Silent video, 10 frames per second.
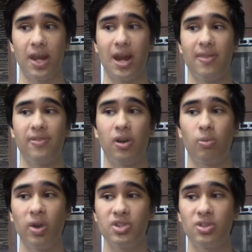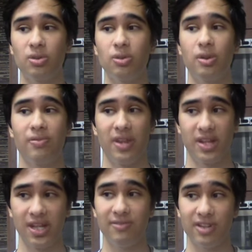and that the
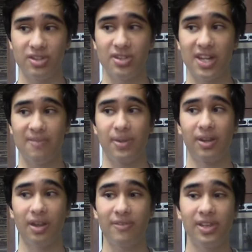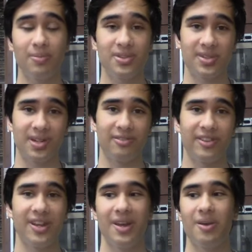native dishes have been lovingly preserved,
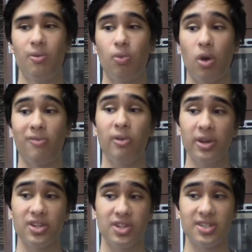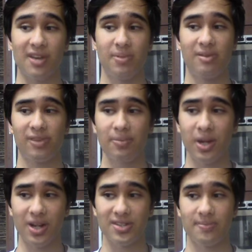while foreign dishes have been
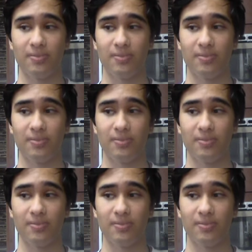Filipinized,